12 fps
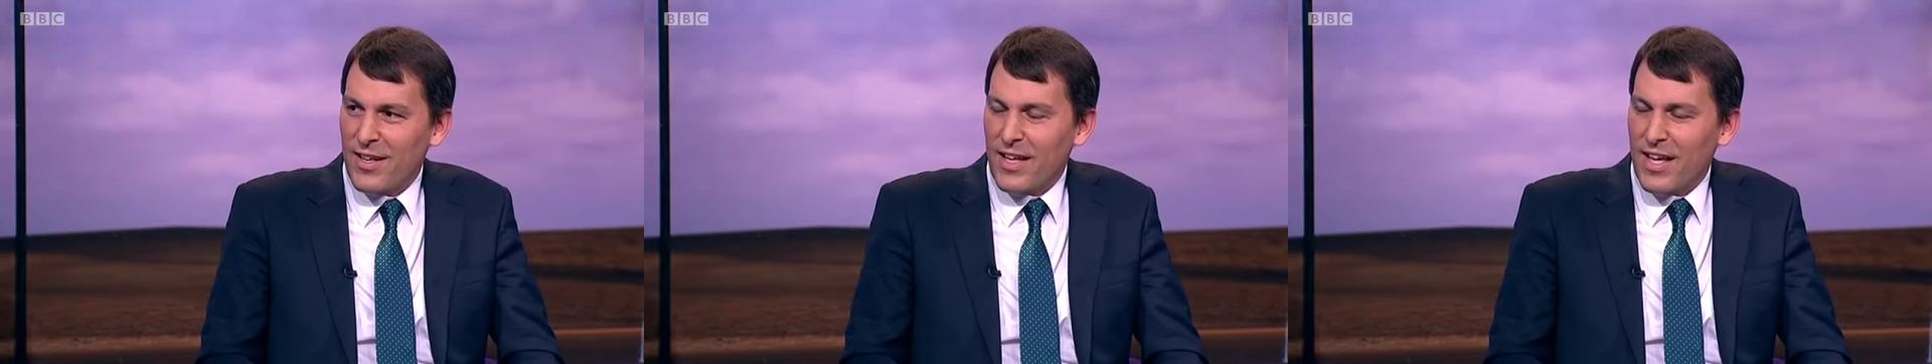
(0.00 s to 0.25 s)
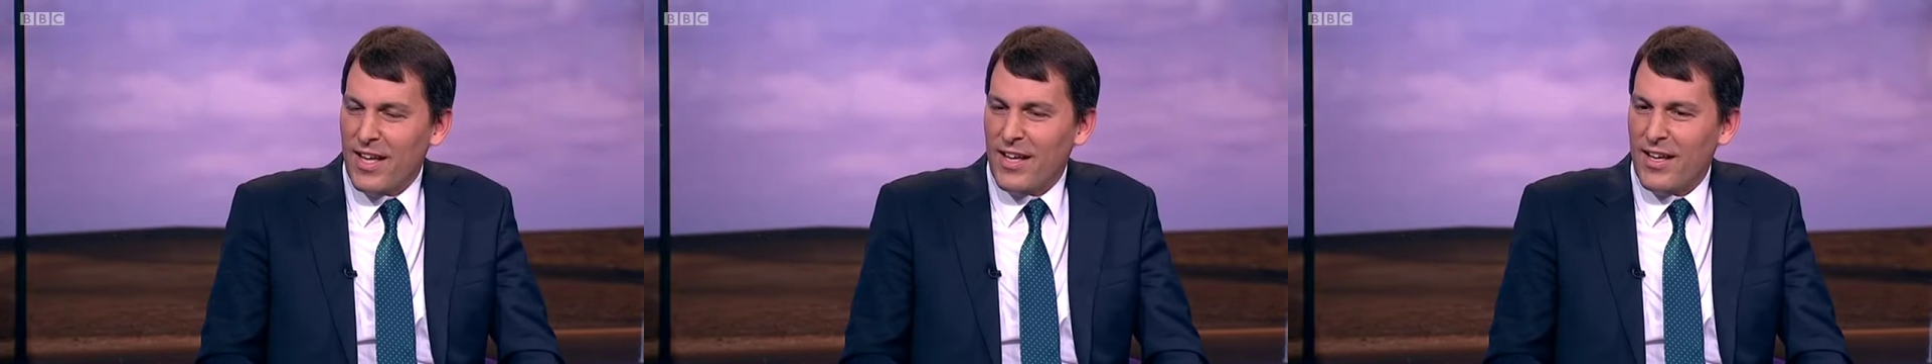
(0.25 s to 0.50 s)

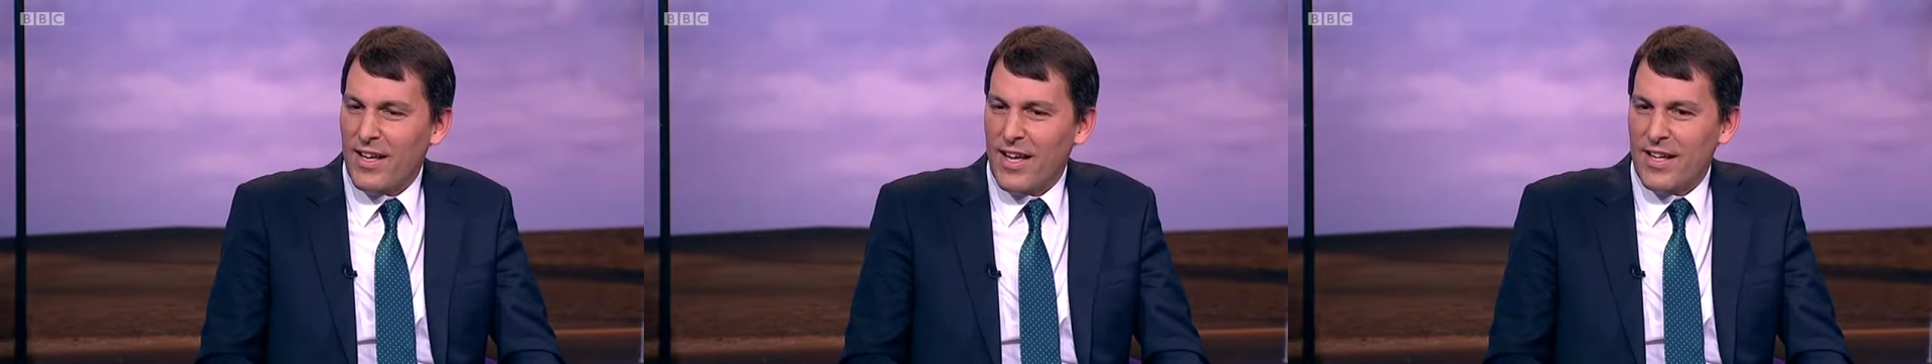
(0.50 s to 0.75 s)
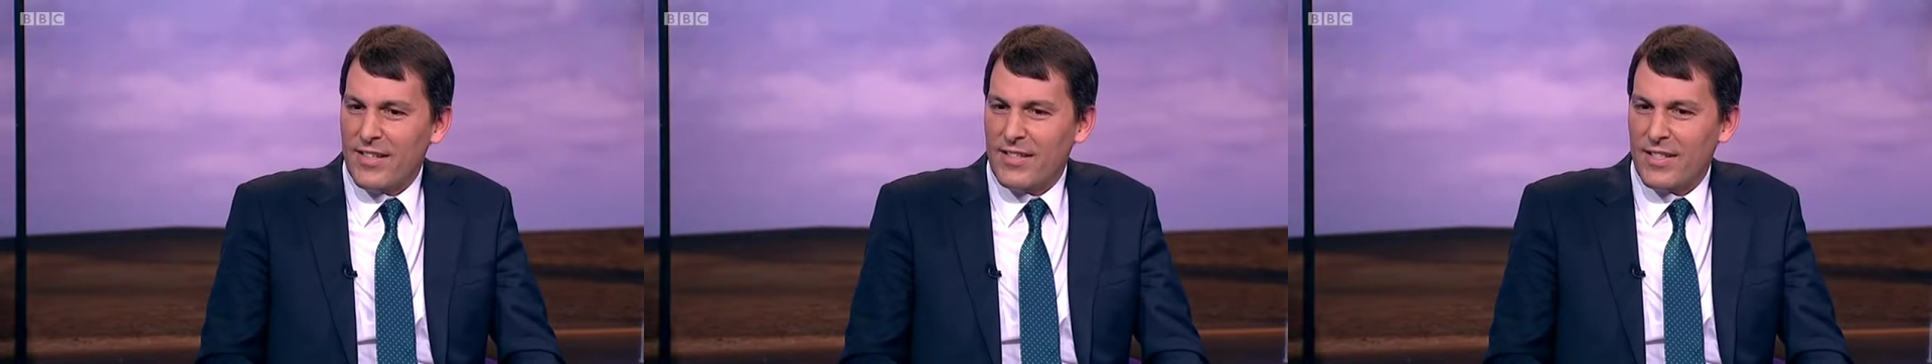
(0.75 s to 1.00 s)

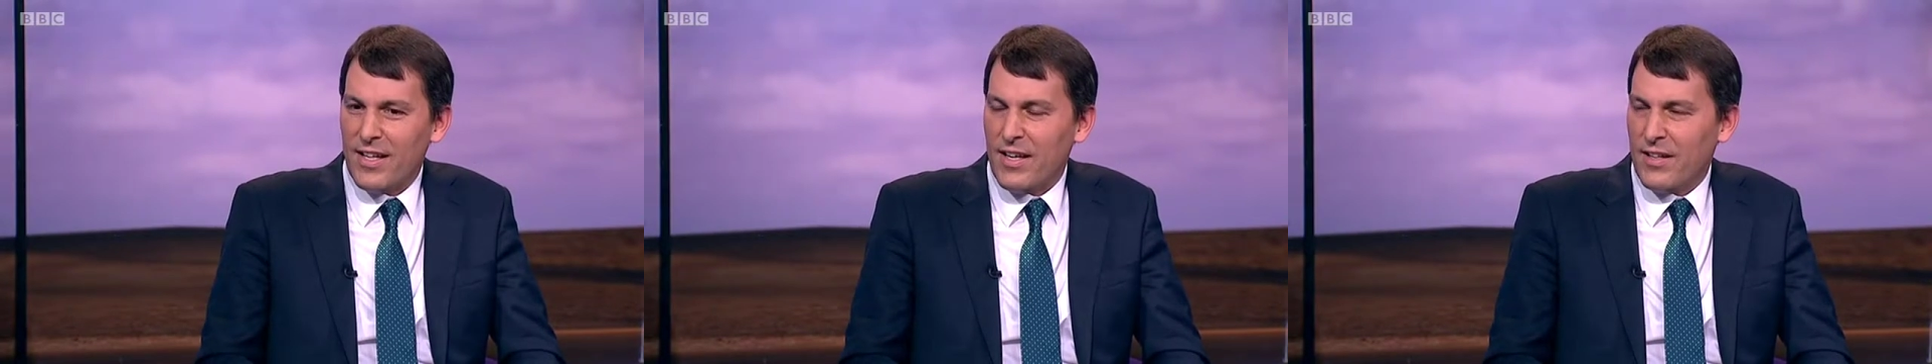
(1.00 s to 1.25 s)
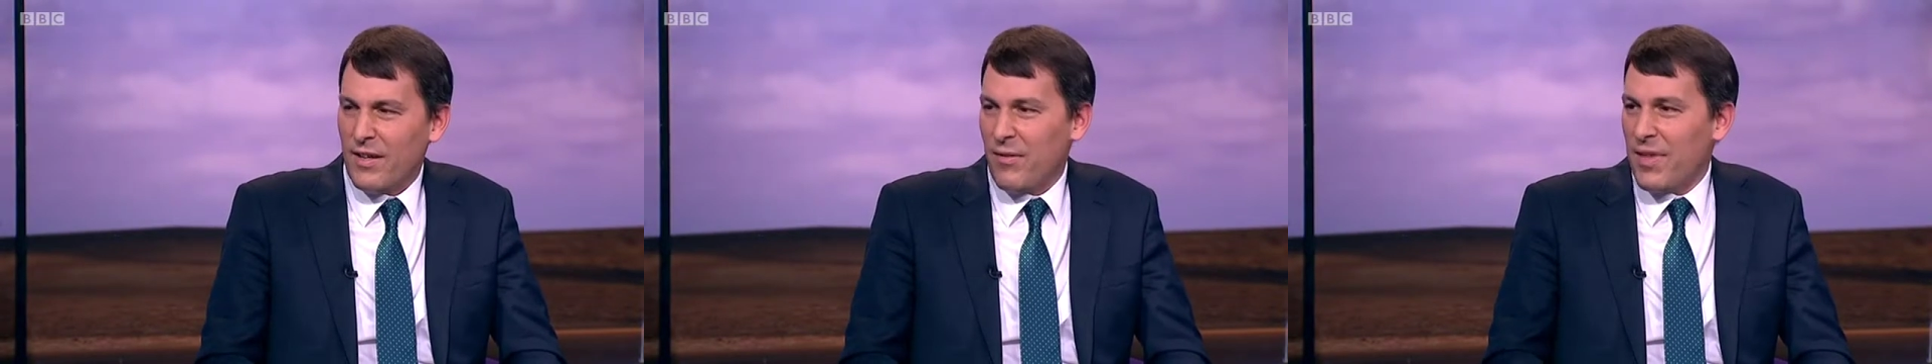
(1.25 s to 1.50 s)

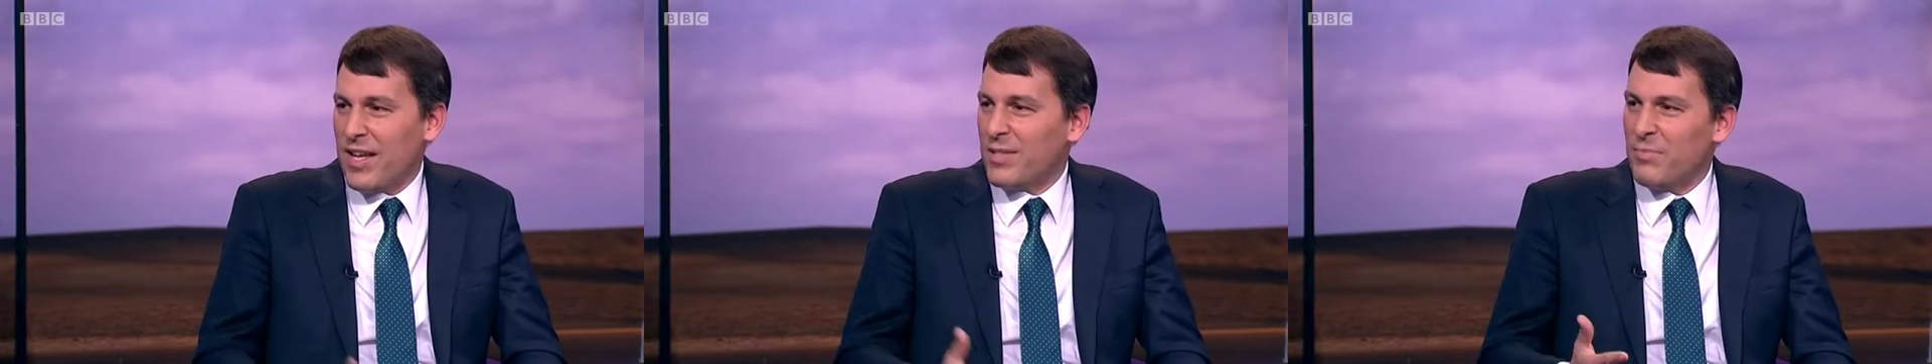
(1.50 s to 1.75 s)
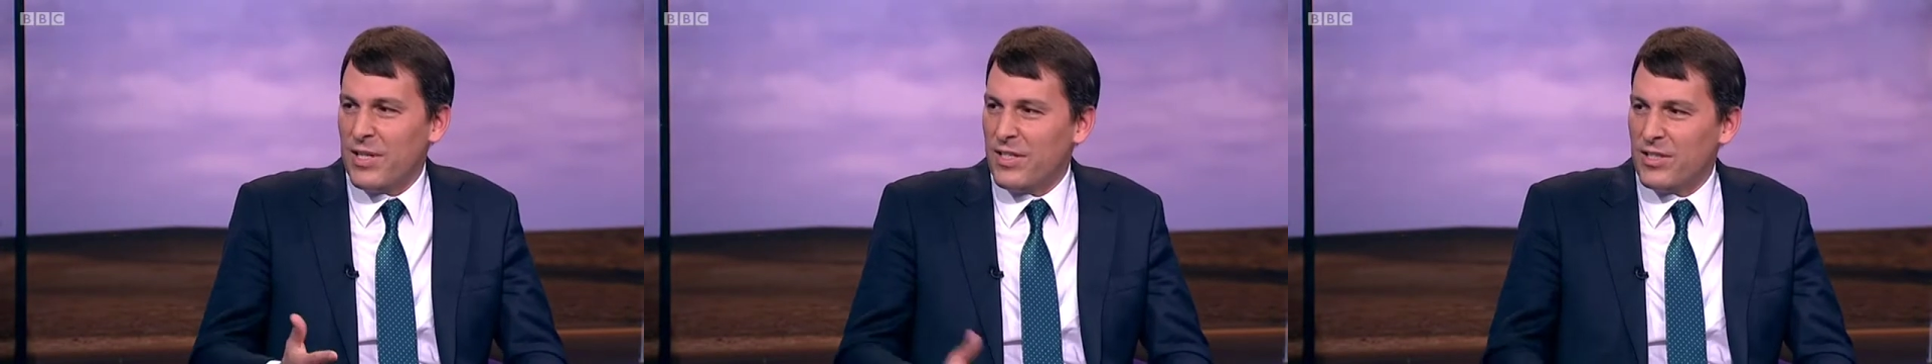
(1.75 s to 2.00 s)
That's
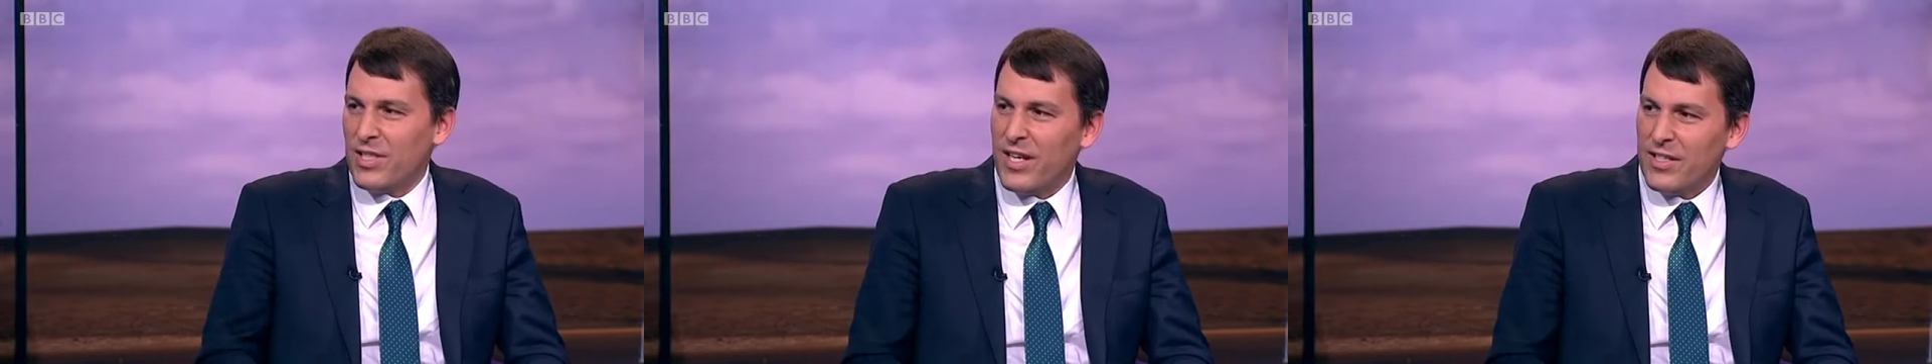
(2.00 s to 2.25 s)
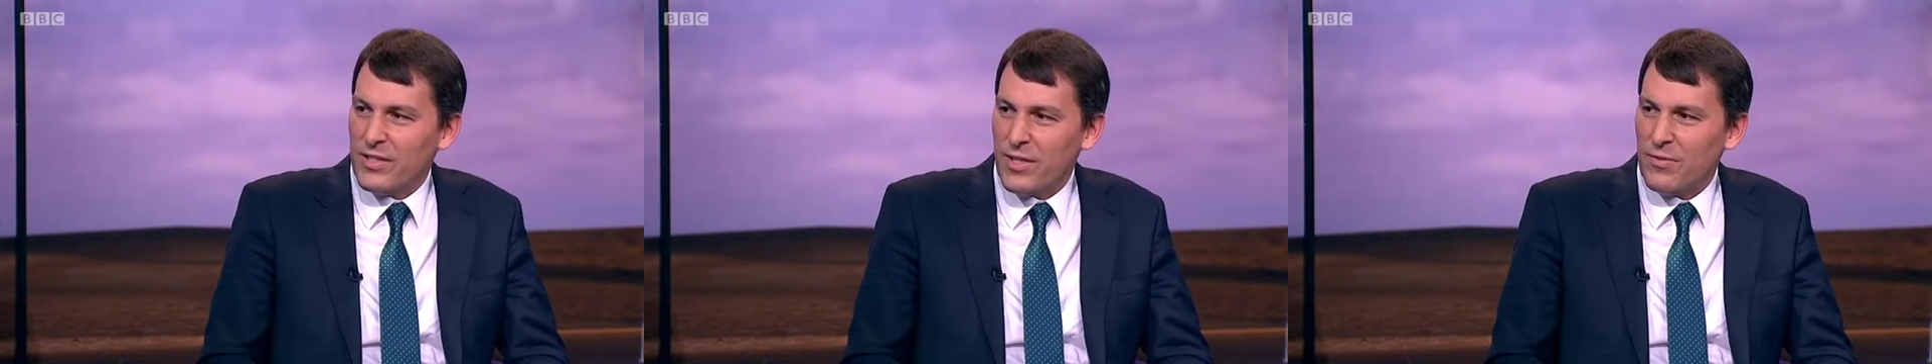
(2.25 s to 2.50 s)
been a
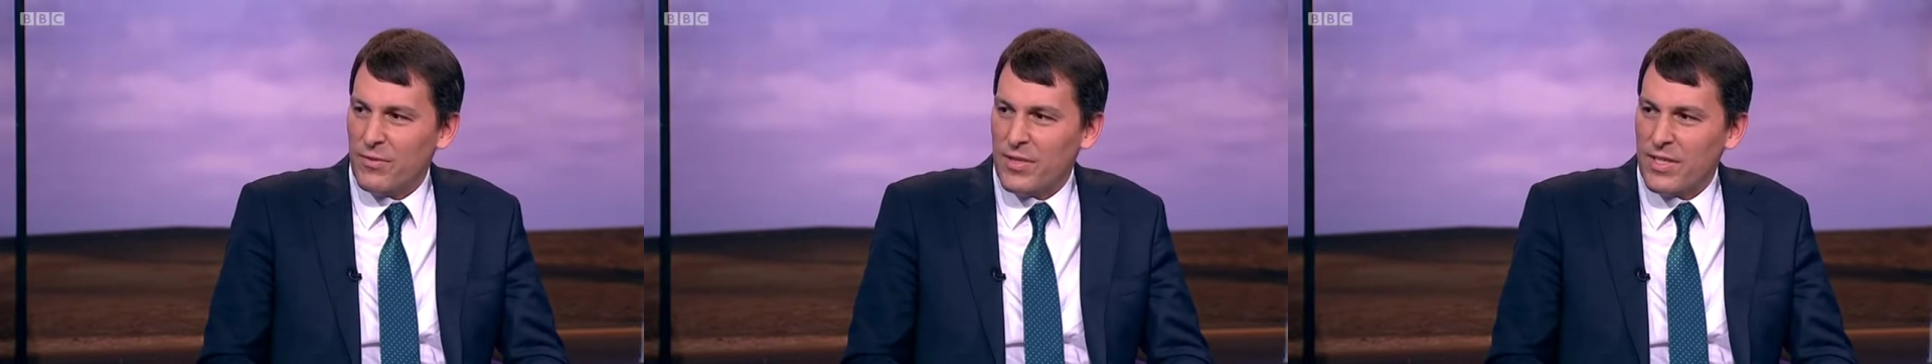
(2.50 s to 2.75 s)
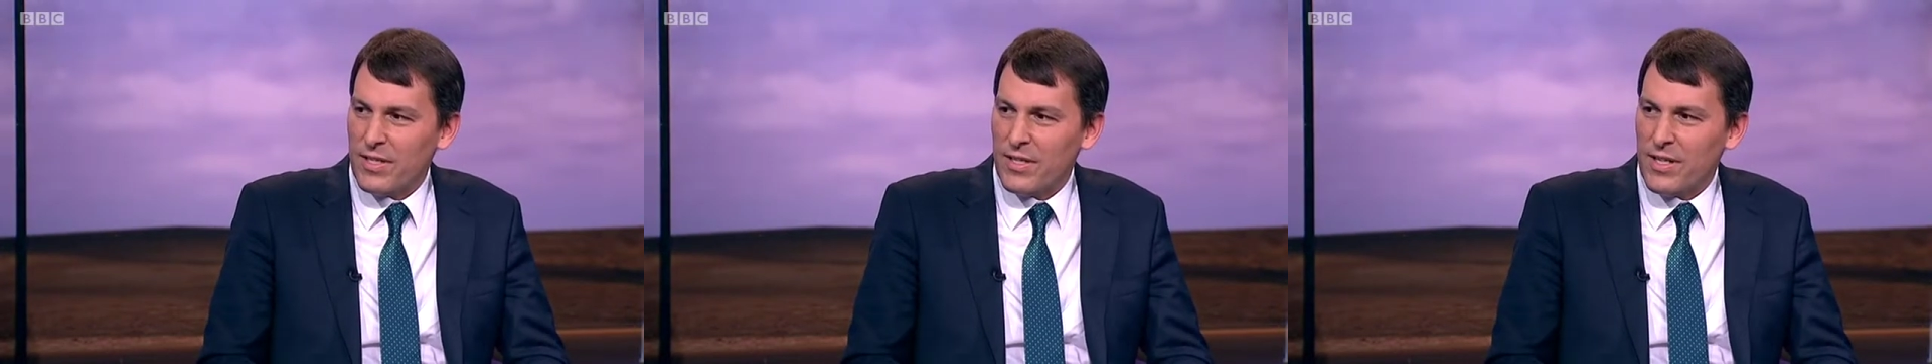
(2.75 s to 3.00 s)
challenge over recent years.